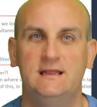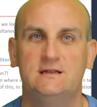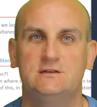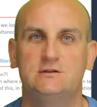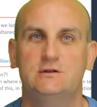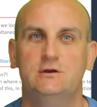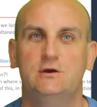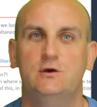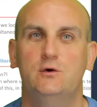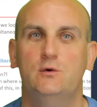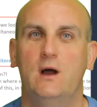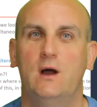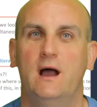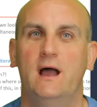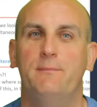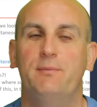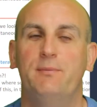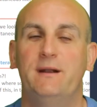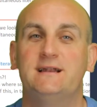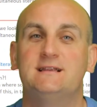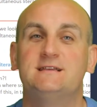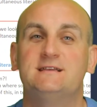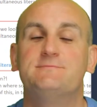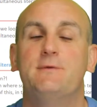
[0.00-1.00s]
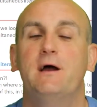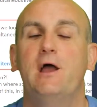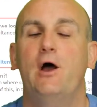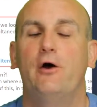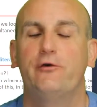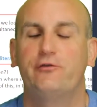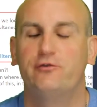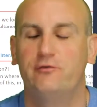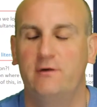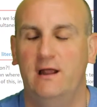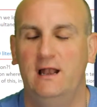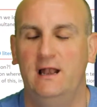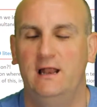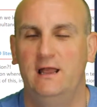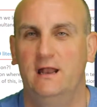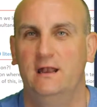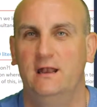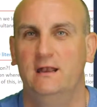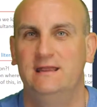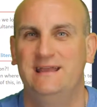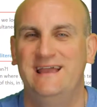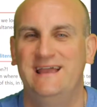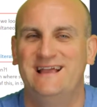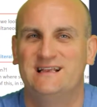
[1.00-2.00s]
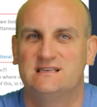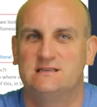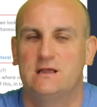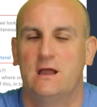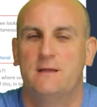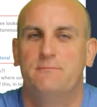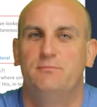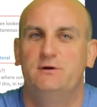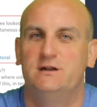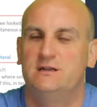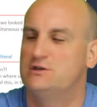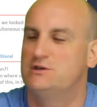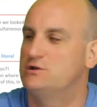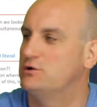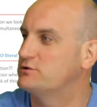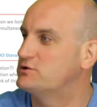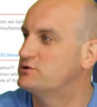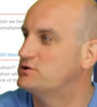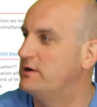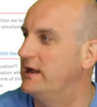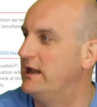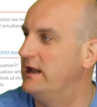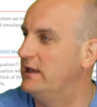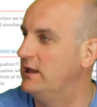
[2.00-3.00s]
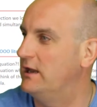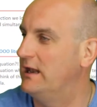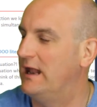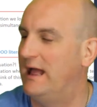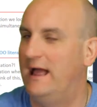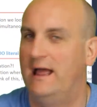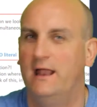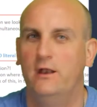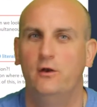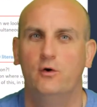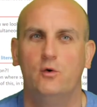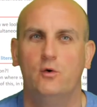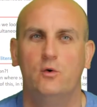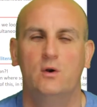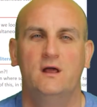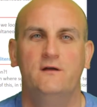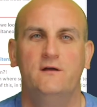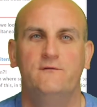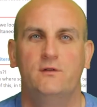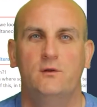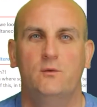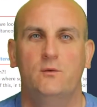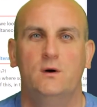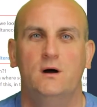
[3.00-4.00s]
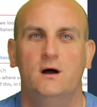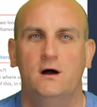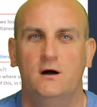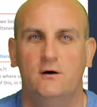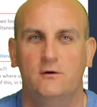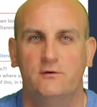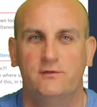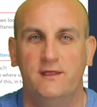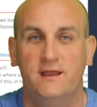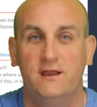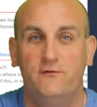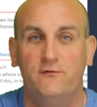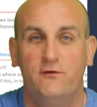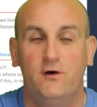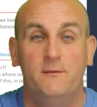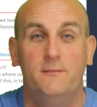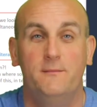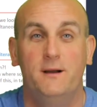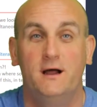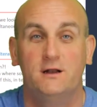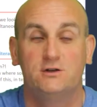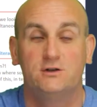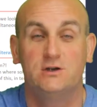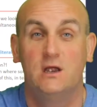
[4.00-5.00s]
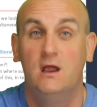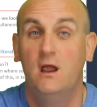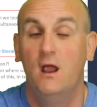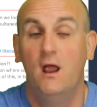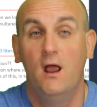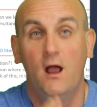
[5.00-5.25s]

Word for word: need to uh, practice my Australian. Yes, I'm British, Australian, and all over the world. Thank you very much.